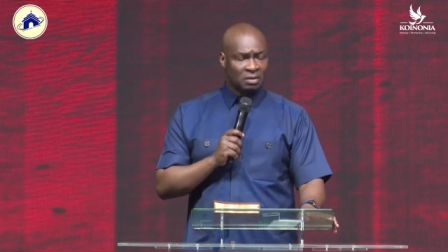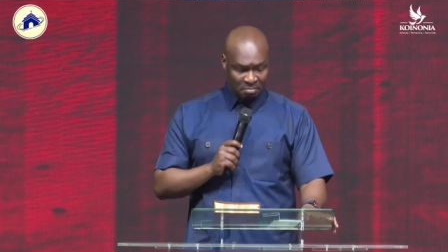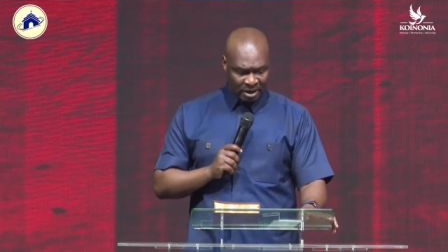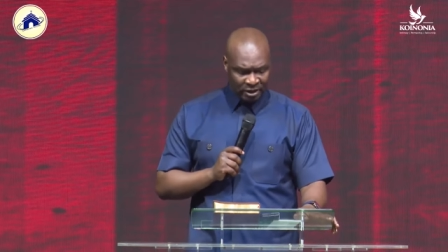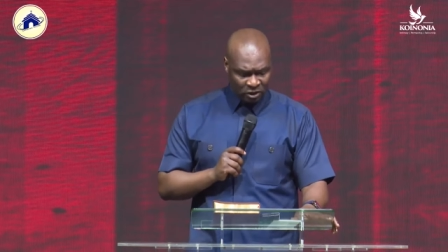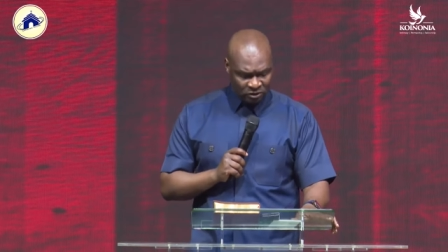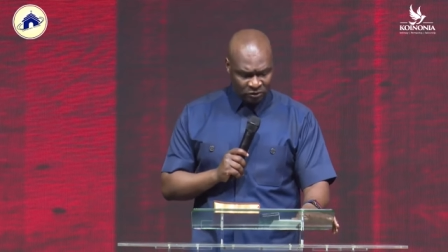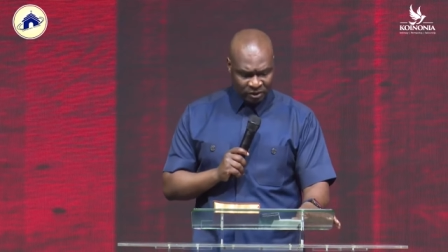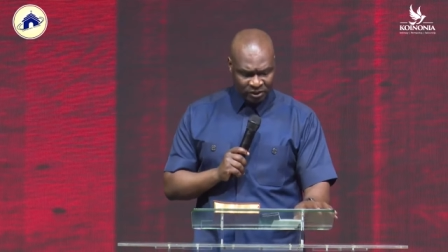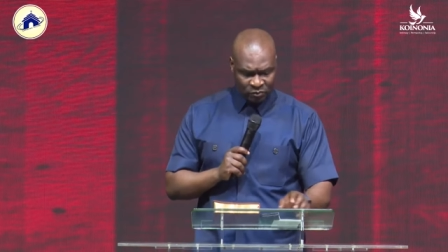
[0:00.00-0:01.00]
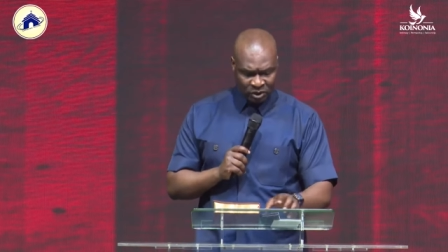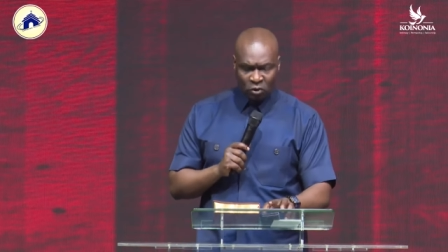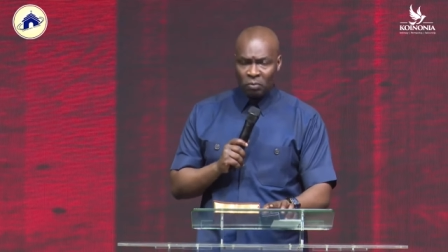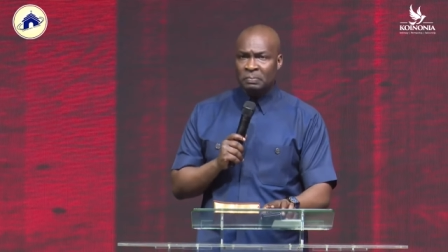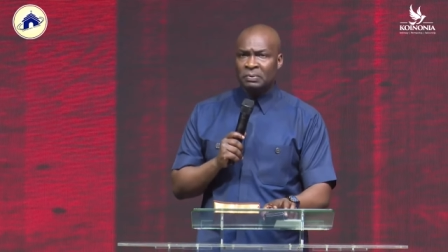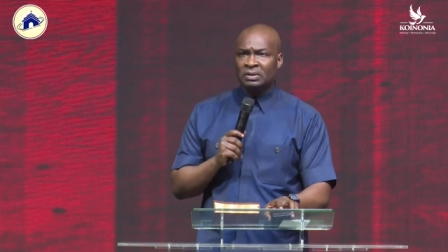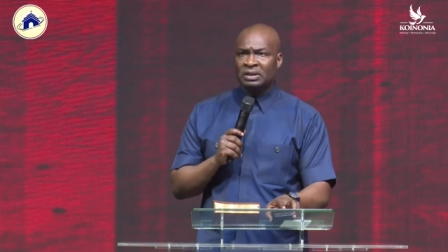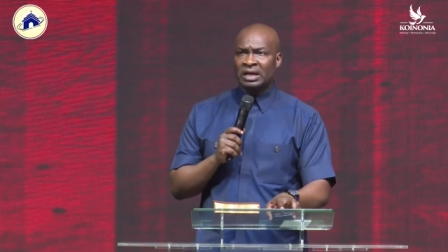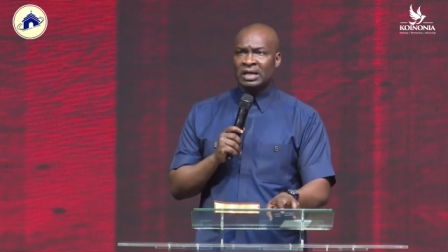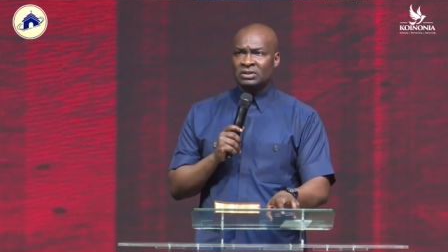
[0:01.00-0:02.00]
by God's grace, we hope
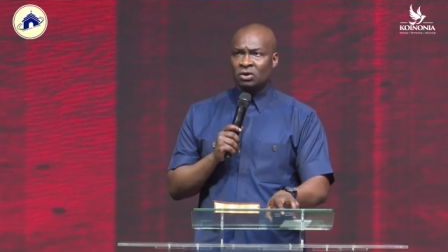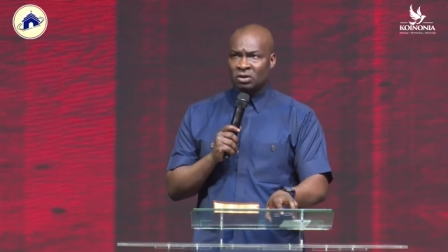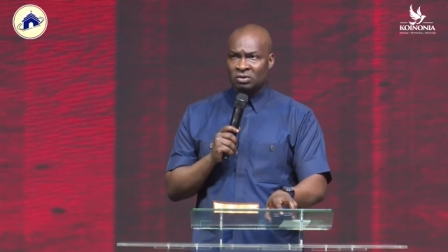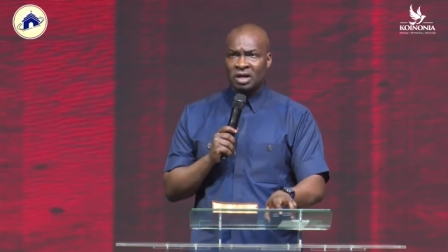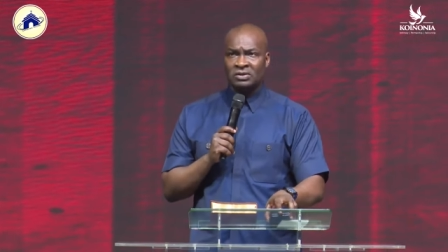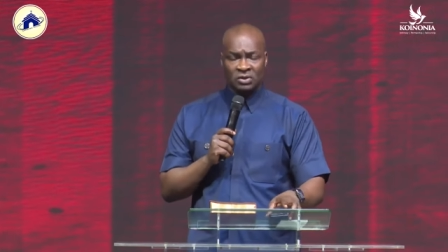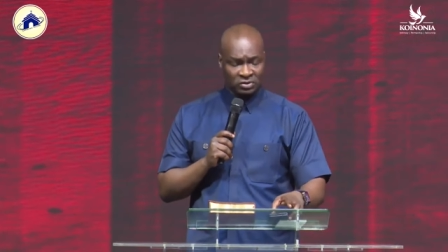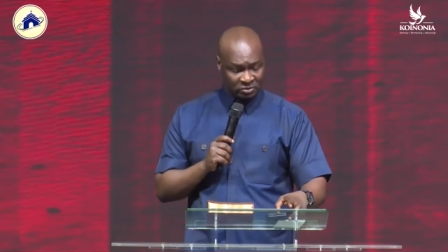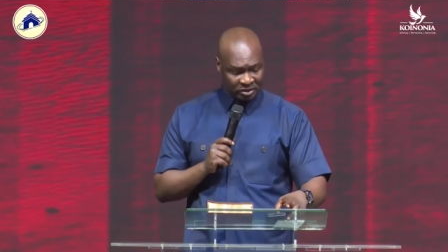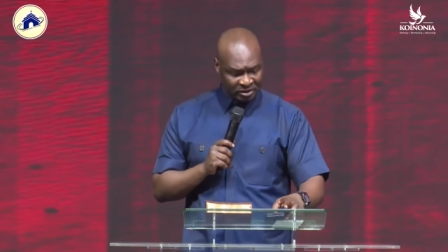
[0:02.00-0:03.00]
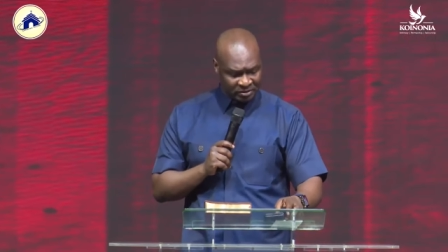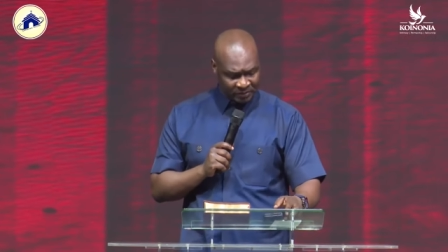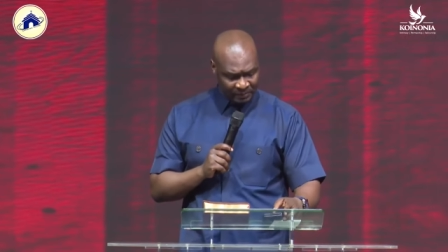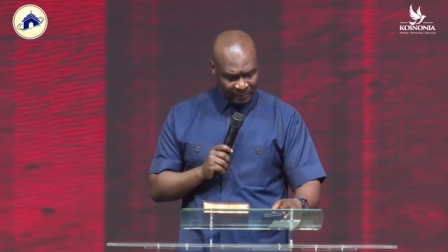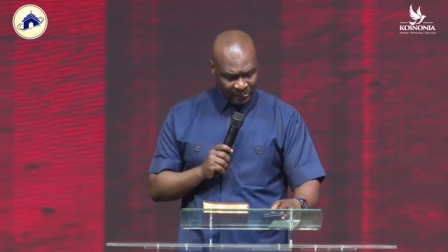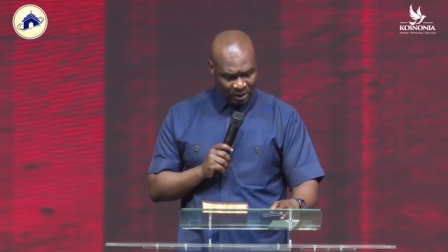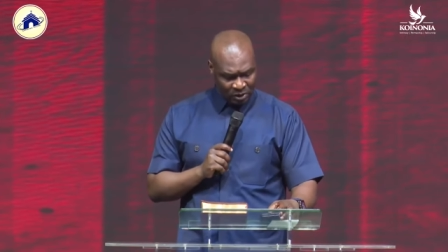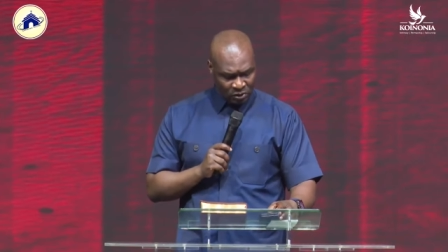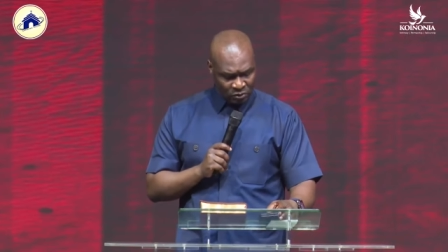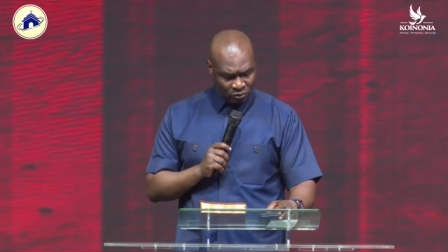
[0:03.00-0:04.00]
that as God grants us grace,
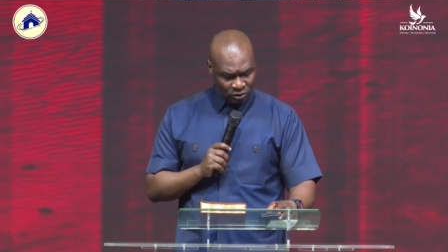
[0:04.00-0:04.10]
we'll